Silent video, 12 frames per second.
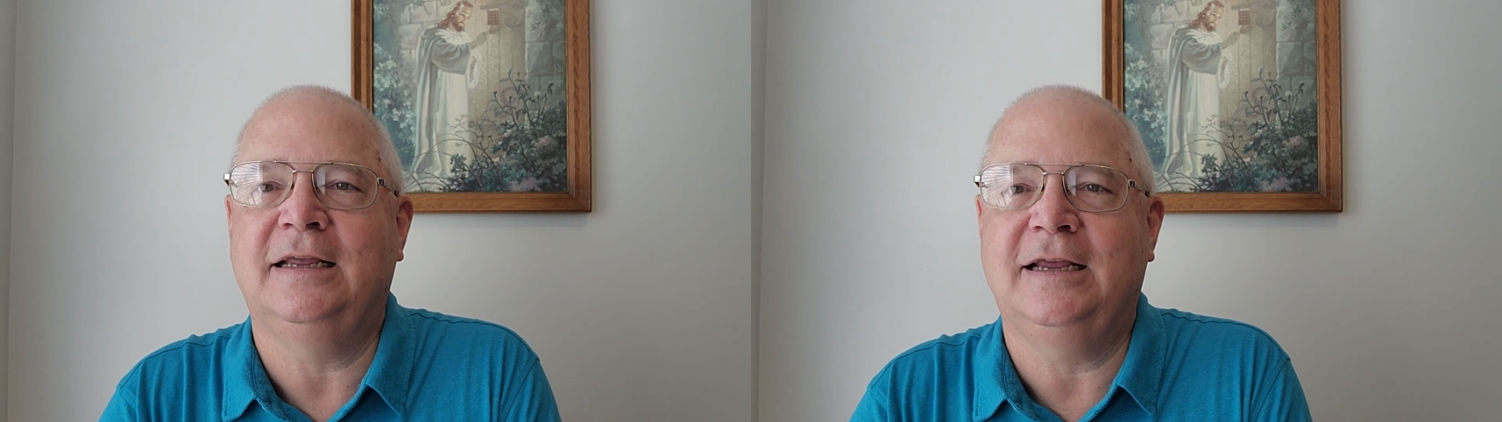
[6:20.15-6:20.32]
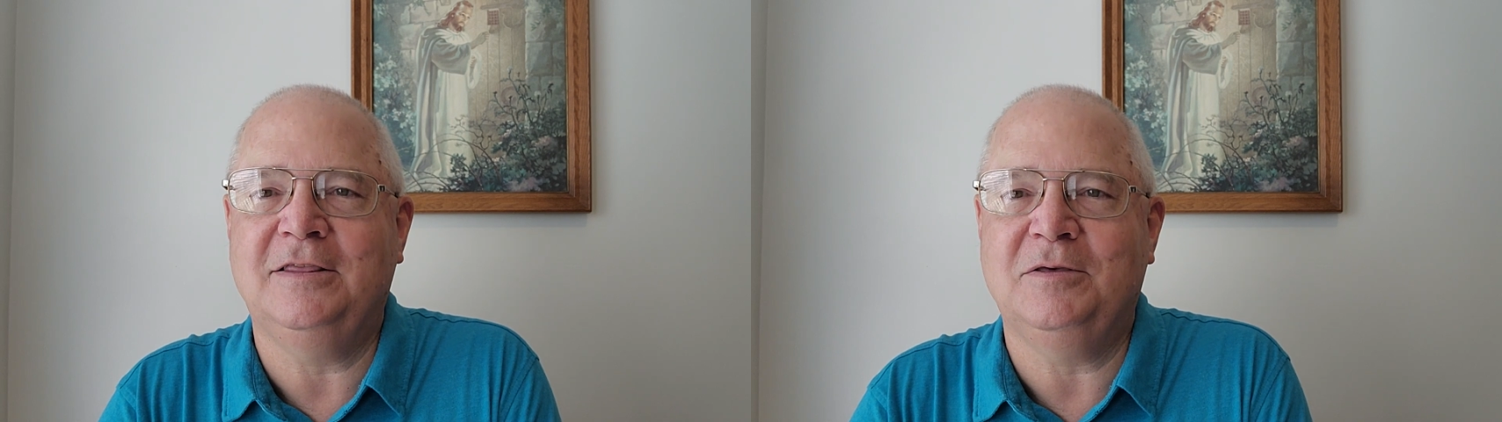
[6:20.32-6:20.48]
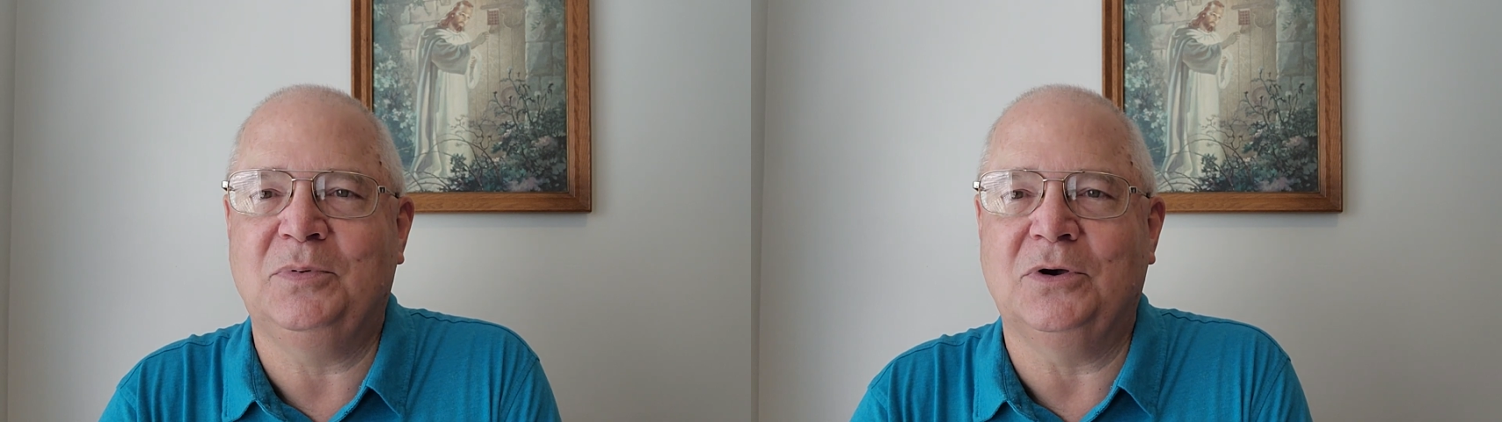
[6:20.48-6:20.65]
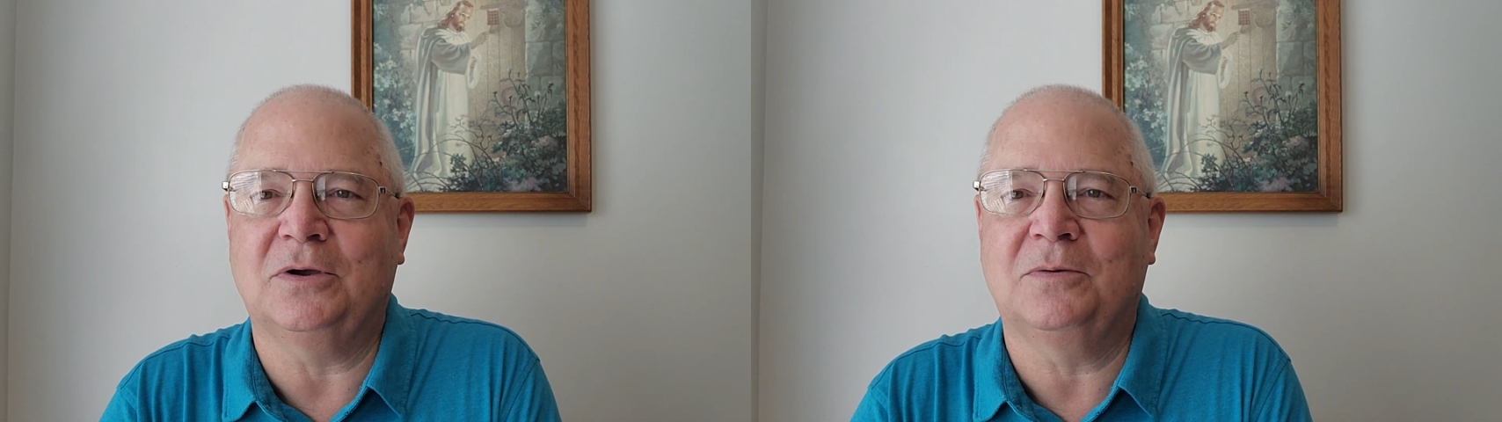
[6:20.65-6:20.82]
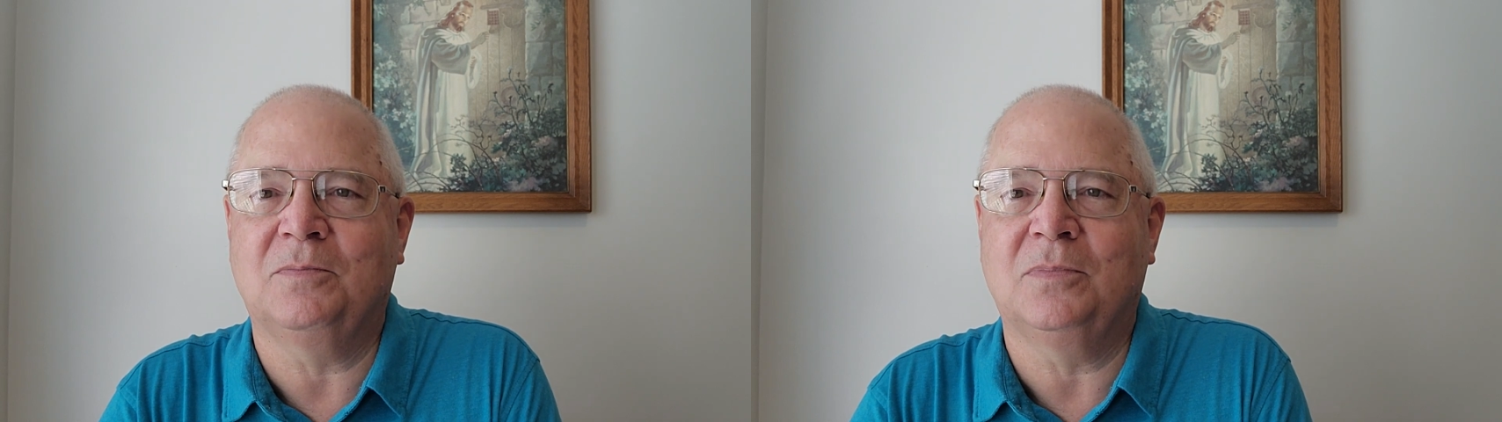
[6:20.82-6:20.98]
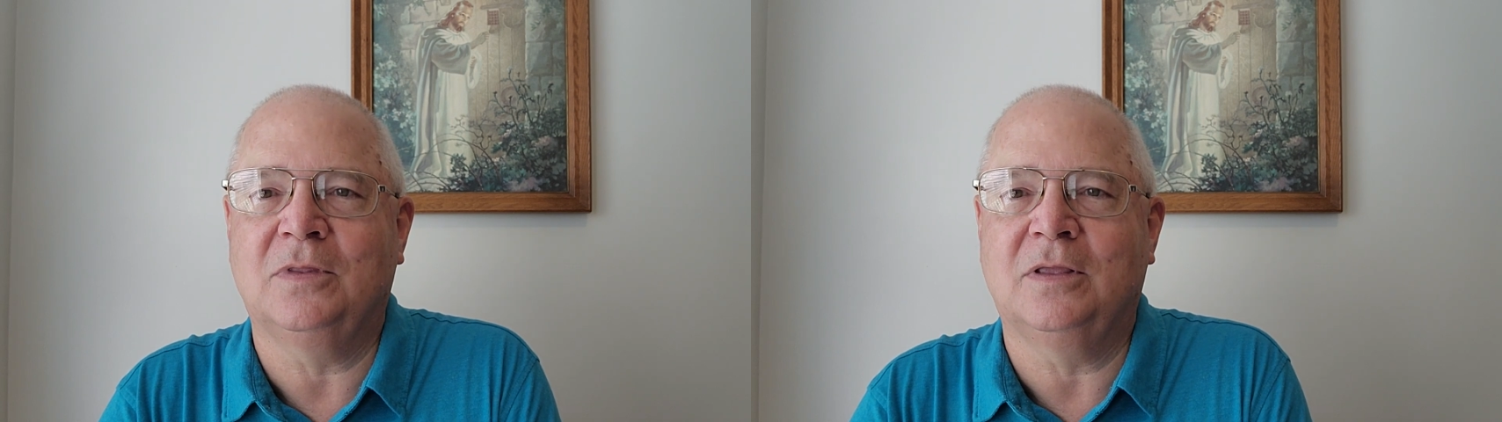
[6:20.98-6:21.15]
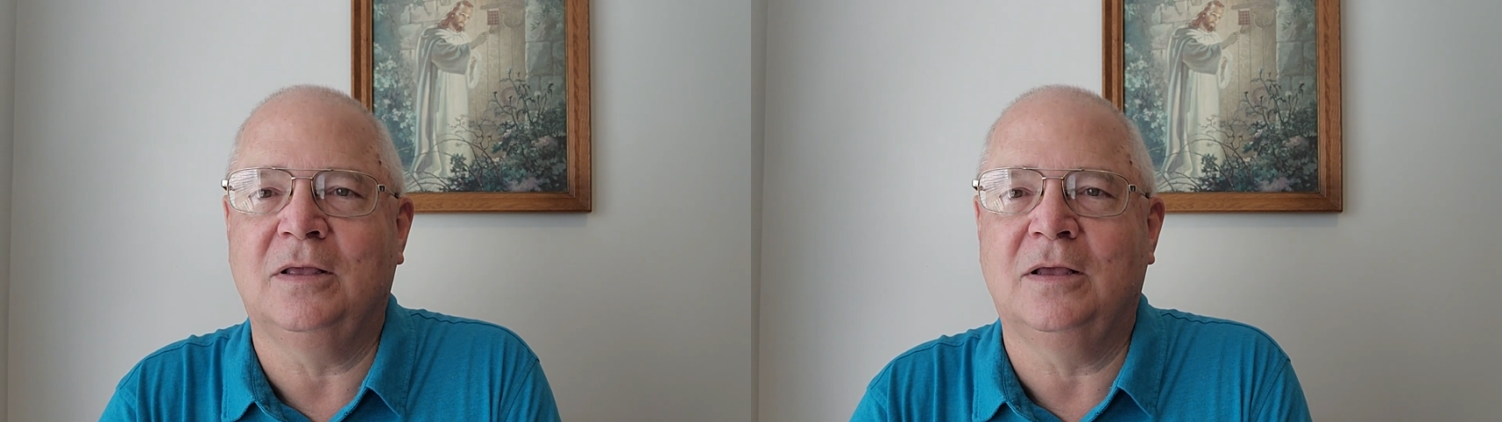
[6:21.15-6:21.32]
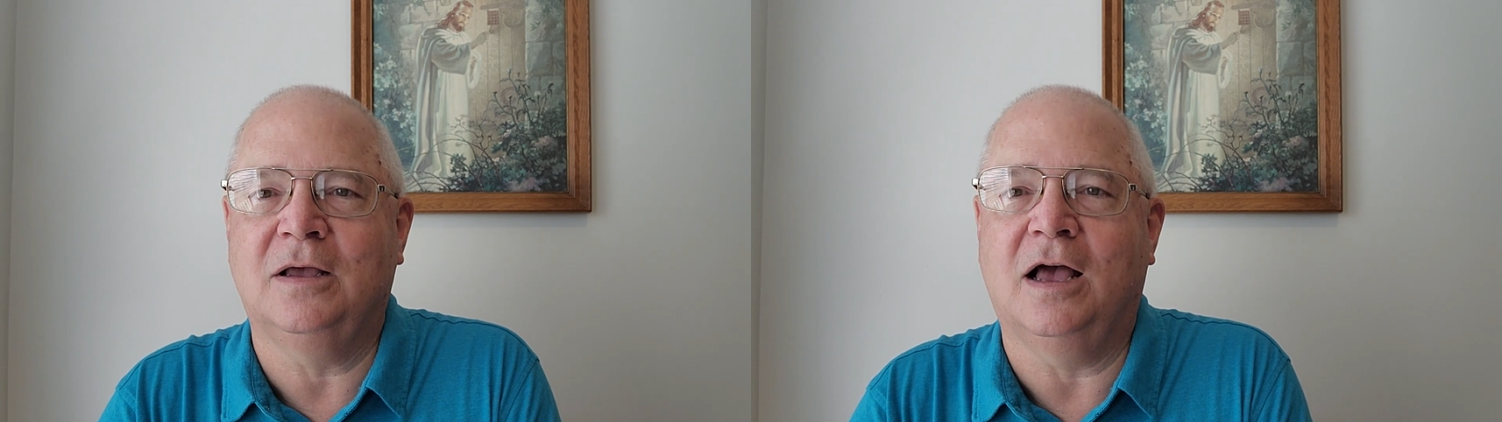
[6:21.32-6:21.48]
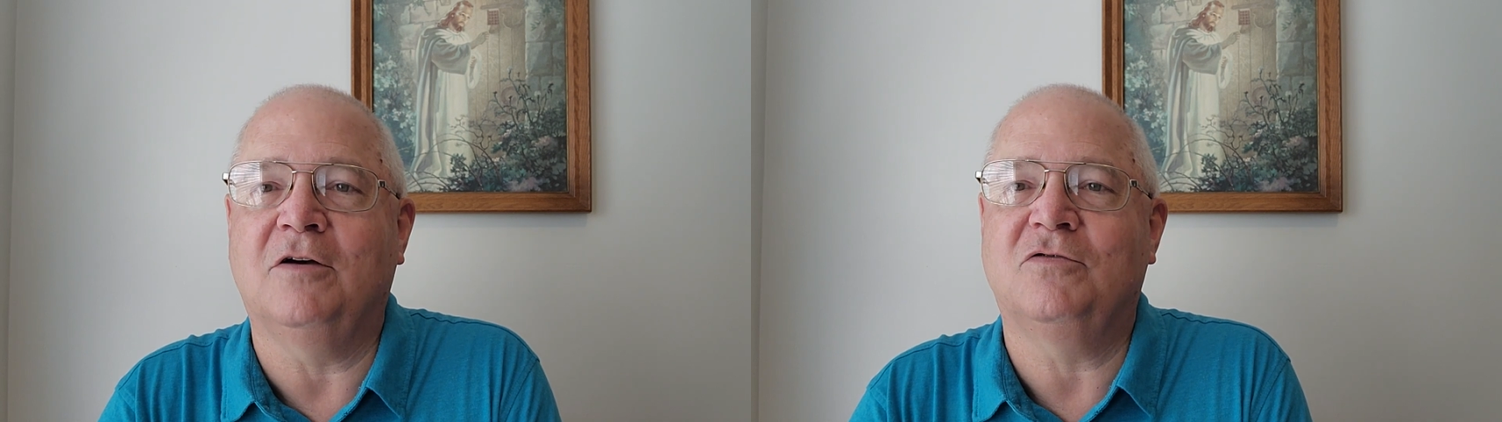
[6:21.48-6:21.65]
in the book
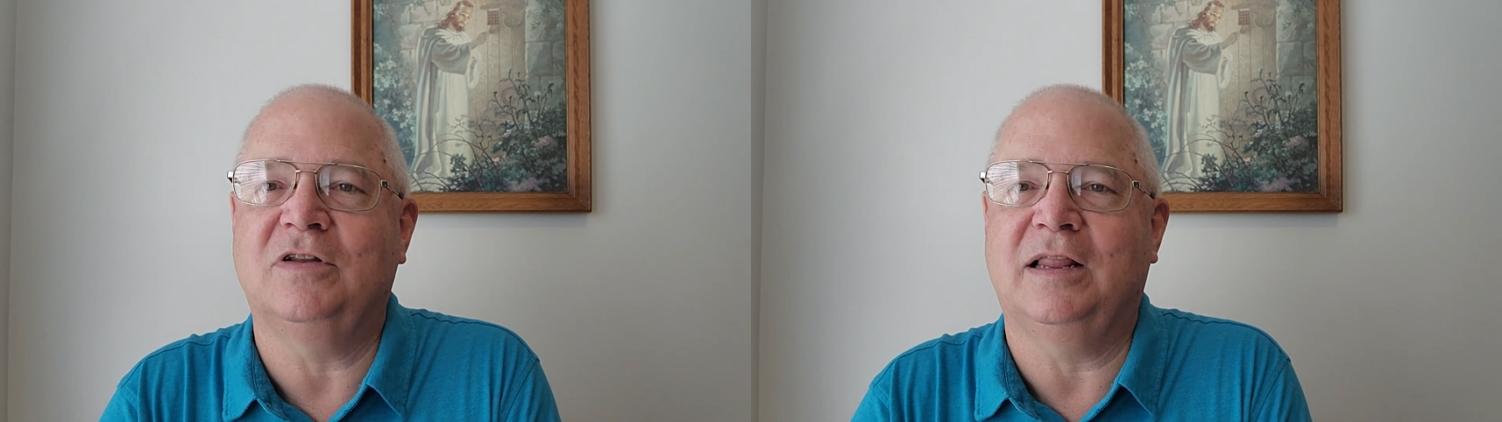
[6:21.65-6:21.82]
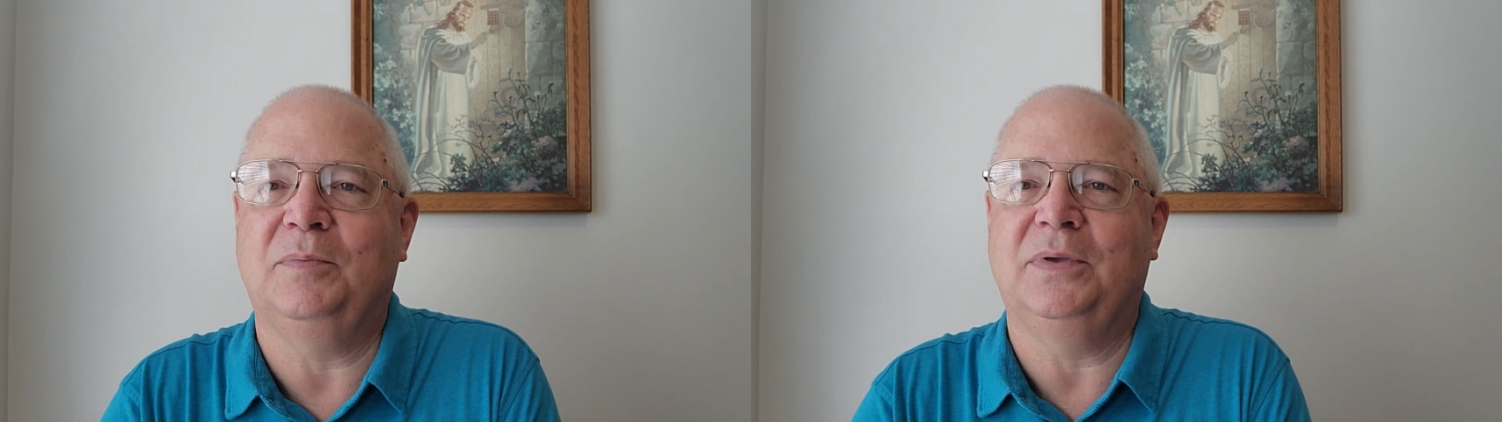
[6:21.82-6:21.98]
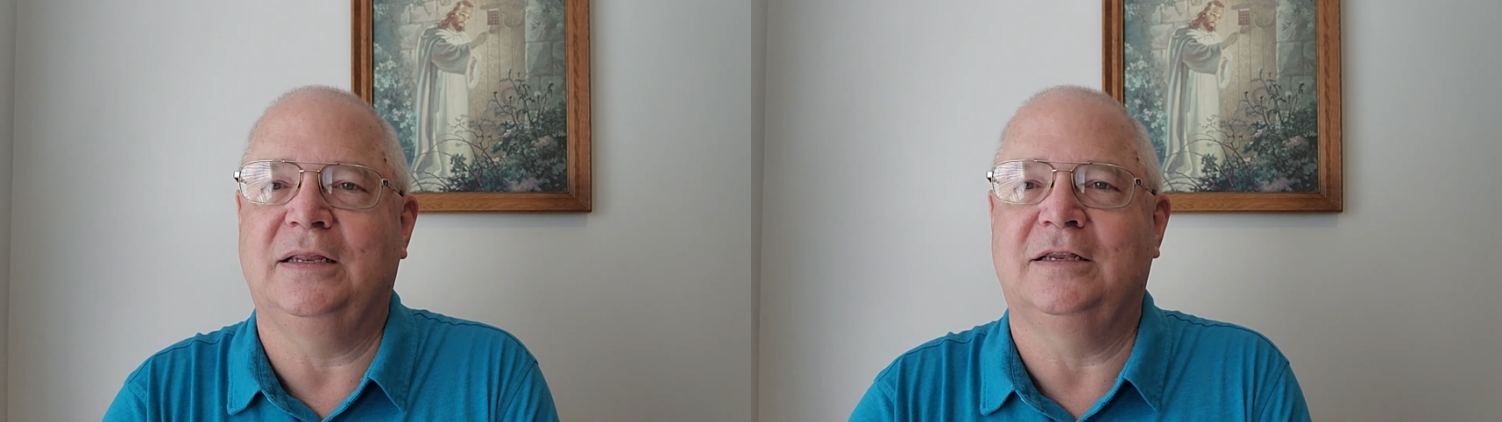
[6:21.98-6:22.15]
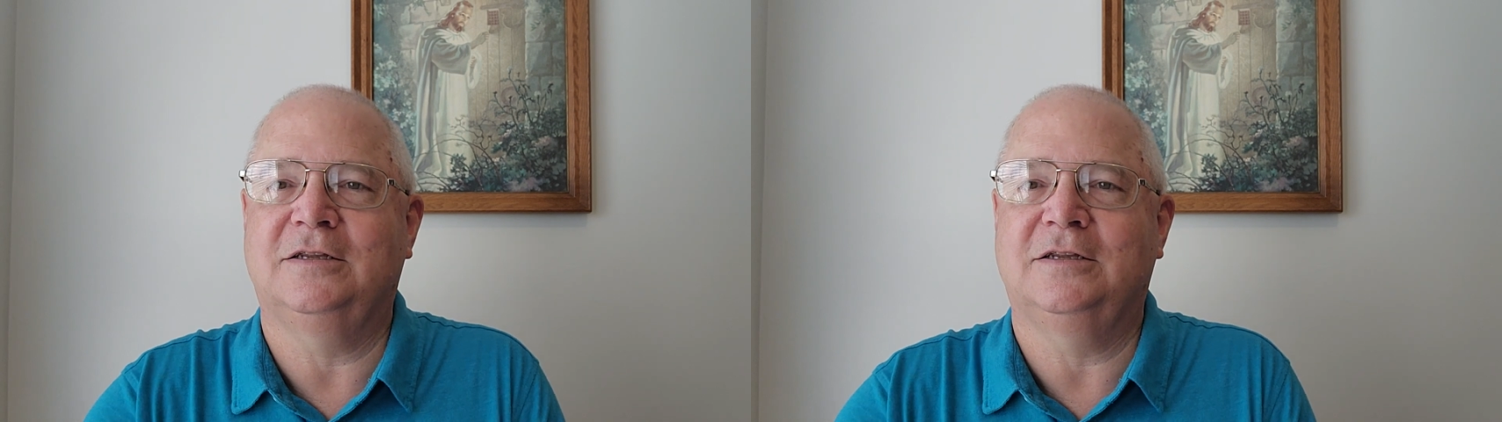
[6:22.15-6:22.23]
of Philippians.